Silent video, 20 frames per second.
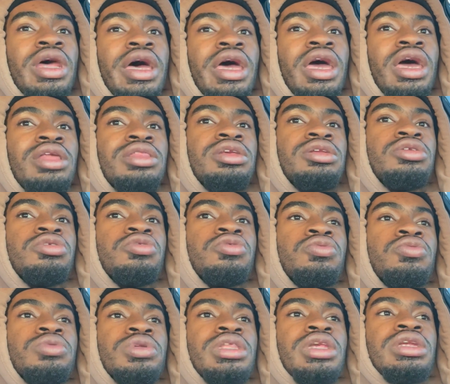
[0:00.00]
had to do
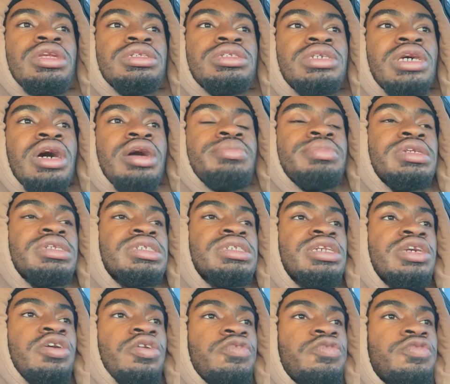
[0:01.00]
within the job
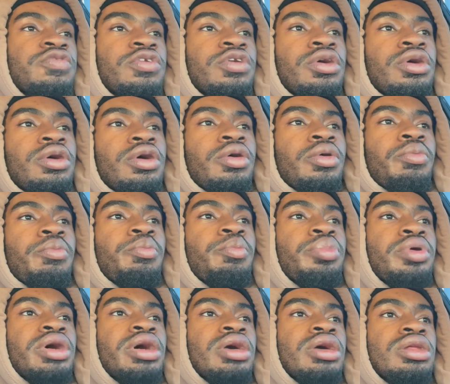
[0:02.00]
itself,
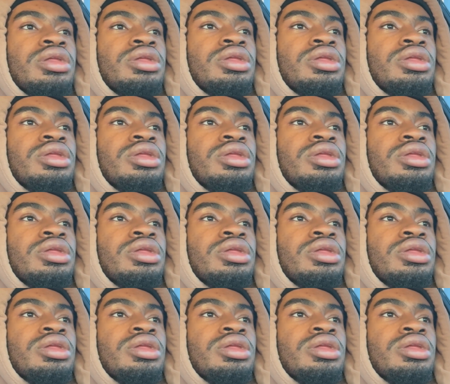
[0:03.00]
but